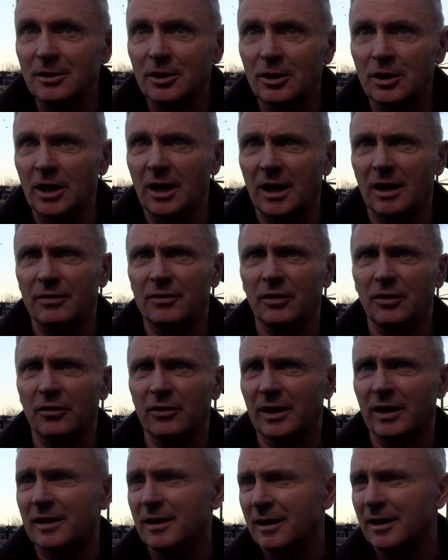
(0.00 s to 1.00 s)
you have to
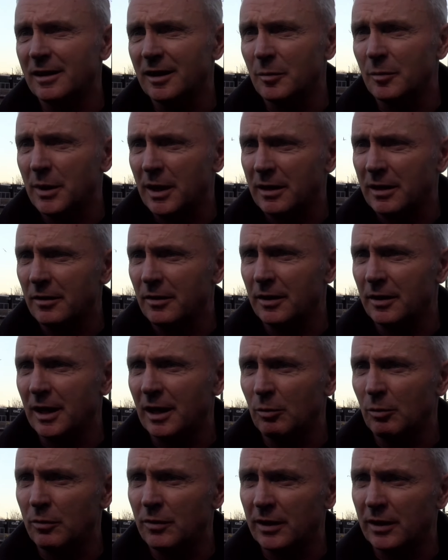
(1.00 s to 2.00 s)
stick that in the back of the
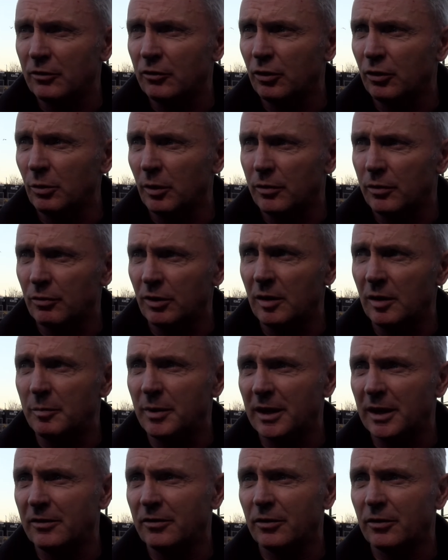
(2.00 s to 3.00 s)
net. We've had two or three
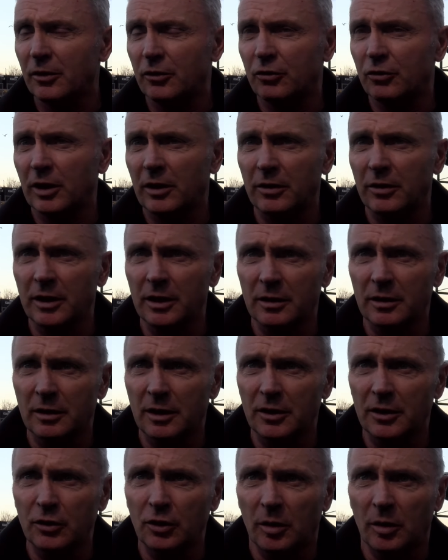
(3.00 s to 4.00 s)
bites of the cherry
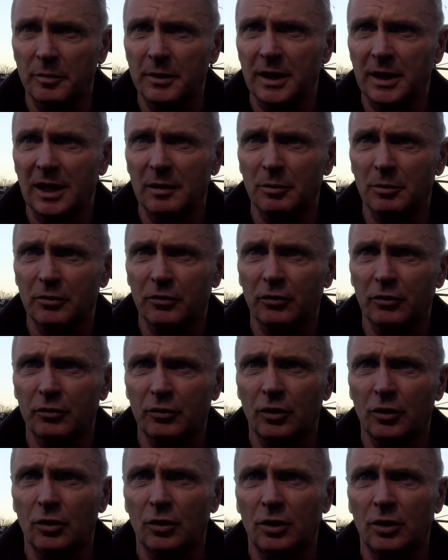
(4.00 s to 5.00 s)
and not been able to
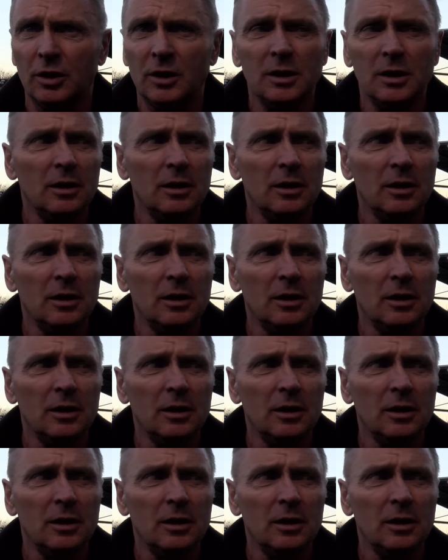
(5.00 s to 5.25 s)
score.